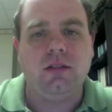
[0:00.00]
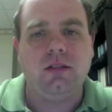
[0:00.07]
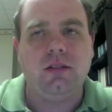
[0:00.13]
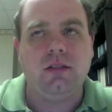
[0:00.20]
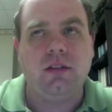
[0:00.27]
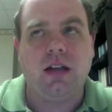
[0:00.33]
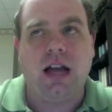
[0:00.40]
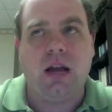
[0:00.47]

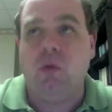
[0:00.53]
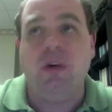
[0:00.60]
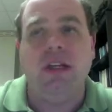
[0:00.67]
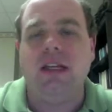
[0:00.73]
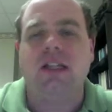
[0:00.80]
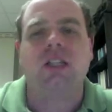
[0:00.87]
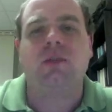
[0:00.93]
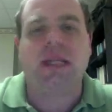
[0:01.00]
I wouldn't
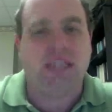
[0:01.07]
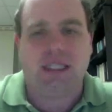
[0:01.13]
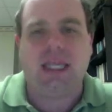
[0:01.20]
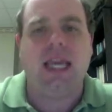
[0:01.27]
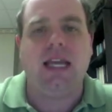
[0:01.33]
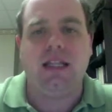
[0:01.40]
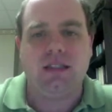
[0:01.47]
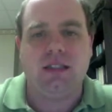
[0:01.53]
expect a
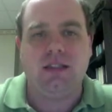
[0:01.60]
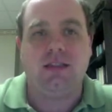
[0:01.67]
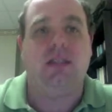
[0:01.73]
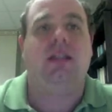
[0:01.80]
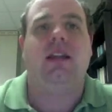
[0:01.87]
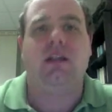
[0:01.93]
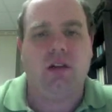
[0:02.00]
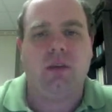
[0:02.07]
Keynesian to
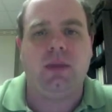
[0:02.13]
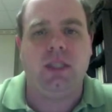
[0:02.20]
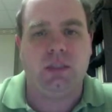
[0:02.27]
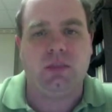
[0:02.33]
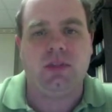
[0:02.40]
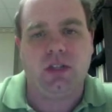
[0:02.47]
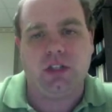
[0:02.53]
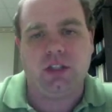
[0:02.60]
give up his
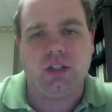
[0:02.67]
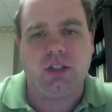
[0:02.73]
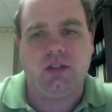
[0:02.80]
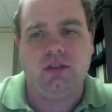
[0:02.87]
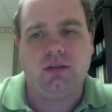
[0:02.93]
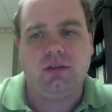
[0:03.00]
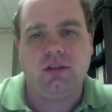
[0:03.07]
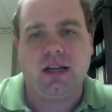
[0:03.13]
position
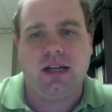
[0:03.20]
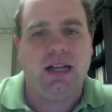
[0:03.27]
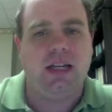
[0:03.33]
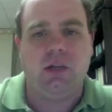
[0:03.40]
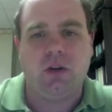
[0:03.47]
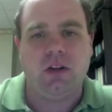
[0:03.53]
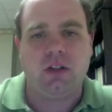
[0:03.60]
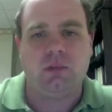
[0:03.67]
on any one of
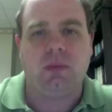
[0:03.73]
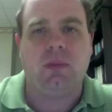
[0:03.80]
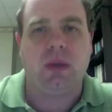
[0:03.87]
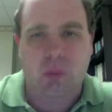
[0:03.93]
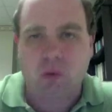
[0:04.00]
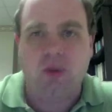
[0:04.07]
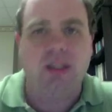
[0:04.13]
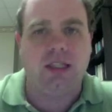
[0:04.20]
those. But my
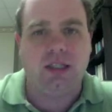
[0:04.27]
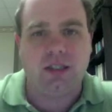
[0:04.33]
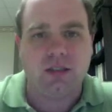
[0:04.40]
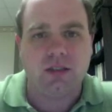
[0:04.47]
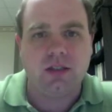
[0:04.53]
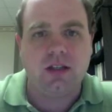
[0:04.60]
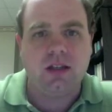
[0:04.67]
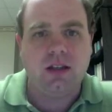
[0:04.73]
point is,
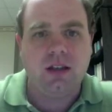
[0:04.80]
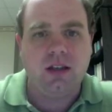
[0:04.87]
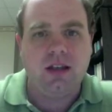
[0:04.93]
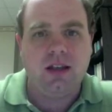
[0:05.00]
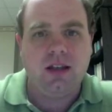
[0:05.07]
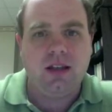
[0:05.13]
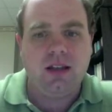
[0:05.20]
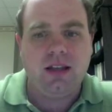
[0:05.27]

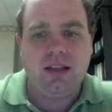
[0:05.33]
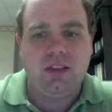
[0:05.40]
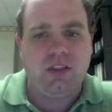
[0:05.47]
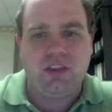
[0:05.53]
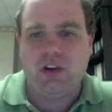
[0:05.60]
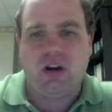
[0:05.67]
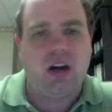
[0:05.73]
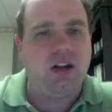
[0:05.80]
there
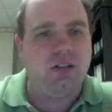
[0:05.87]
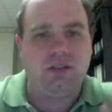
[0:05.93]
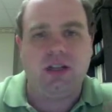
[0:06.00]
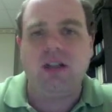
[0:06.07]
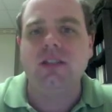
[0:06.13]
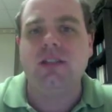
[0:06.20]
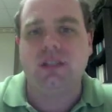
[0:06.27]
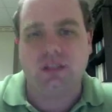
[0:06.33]
are
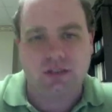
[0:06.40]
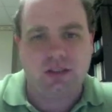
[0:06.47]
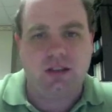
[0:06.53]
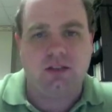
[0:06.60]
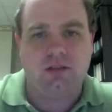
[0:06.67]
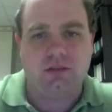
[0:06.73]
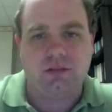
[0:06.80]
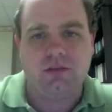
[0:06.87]
dozens
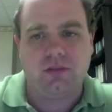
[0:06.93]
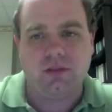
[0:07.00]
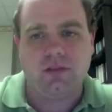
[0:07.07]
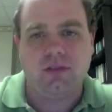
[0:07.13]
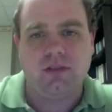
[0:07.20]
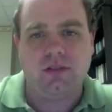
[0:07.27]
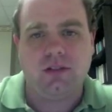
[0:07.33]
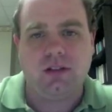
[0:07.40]
of
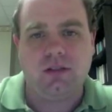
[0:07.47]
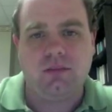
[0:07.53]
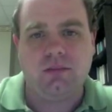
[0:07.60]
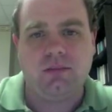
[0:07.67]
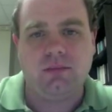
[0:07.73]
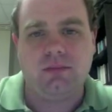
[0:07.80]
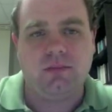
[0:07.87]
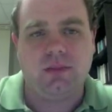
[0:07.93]

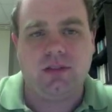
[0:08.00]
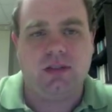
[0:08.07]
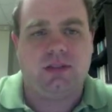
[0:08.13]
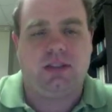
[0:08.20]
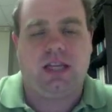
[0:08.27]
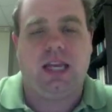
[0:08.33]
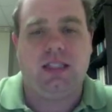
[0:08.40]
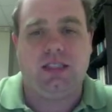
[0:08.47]

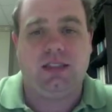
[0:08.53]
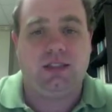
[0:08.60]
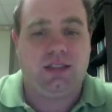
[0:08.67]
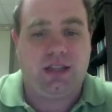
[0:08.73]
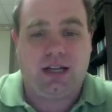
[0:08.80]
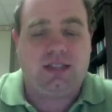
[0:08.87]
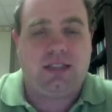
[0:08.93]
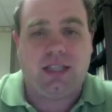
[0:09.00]
cases that
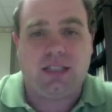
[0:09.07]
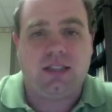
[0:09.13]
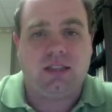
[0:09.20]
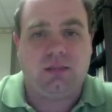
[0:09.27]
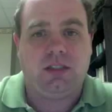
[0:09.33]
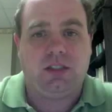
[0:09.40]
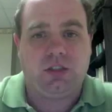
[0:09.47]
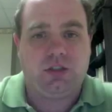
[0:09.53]
ostensibly
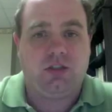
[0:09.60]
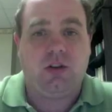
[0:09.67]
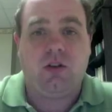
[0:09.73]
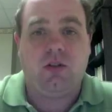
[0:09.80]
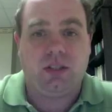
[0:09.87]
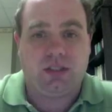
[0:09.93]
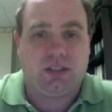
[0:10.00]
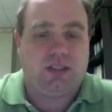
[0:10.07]
show the
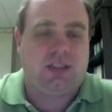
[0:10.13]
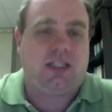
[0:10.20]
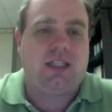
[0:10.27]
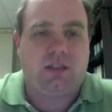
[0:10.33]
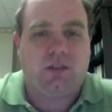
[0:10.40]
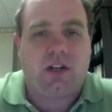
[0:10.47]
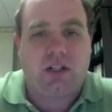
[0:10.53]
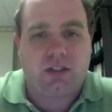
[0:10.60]
success of
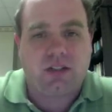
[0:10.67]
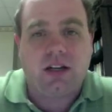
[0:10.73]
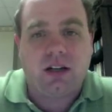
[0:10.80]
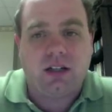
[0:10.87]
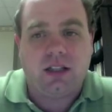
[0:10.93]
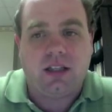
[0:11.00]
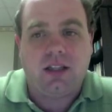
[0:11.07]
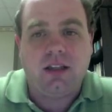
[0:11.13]

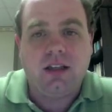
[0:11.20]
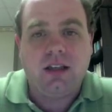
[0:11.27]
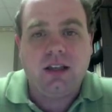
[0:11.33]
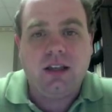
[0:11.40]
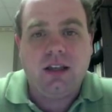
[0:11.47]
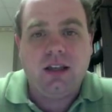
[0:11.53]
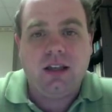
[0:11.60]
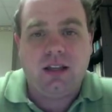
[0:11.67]
austerity,
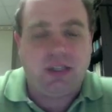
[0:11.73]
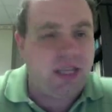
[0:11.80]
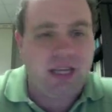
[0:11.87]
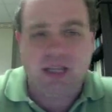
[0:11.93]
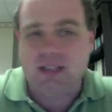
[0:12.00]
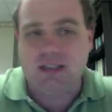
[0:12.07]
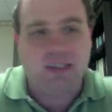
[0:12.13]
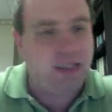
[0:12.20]
and the
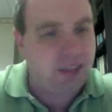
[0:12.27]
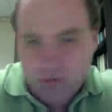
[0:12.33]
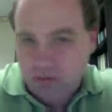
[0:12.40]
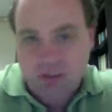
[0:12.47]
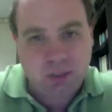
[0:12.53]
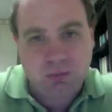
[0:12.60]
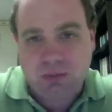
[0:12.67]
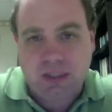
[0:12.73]
Keynesian has to
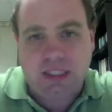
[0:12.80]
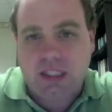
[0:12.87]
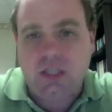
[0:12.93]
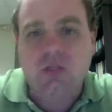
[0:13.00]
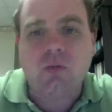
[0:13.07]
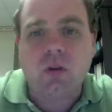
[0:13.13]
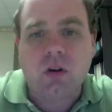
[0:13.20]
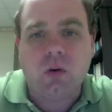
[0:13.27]
explain each
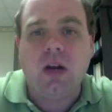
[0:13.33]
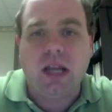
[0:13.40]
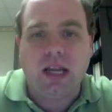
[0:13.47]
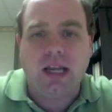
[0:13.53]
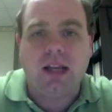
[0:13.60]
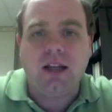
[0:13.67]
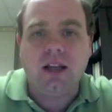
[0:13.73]
one away.